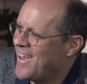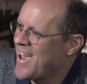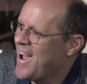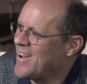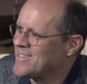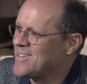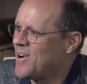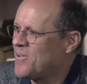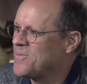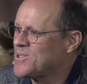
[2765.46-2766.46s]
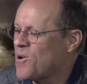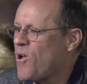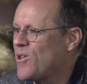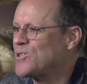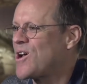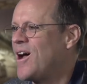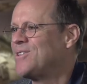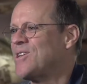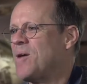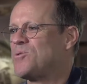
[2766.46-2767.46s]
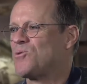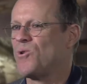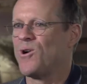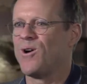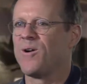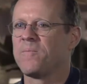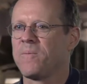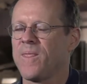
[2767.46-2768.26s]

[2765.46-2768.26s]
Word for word: Yeah, so all those concepts were,